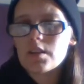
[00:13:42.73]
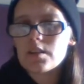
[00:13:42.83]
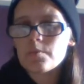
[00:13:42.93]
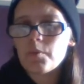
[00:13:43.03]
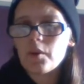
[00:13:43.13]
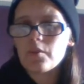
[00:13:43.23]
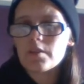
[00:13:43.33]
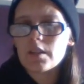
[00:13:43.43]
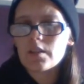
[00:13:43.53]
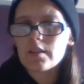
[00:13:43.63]
This is
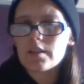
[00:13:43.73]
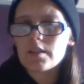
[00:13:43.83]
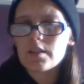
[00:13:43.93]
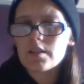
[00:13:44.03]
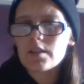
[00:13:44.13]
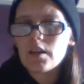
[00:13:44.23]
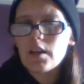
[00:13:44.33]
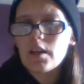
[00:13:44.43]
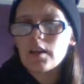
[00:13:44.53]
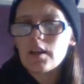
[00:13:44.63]
Boden. This is
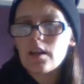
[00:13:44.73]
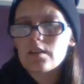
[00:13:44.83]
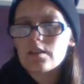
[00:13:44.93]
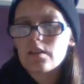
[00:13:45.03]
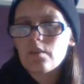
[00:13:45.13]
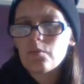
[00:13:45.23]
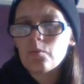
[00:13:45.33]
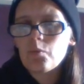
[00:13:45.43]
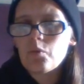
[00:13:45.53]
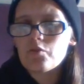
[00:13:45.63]
Get
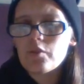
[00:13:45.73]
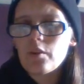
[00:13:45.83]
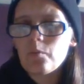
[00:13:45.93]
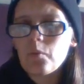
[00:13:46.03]
Wardrobe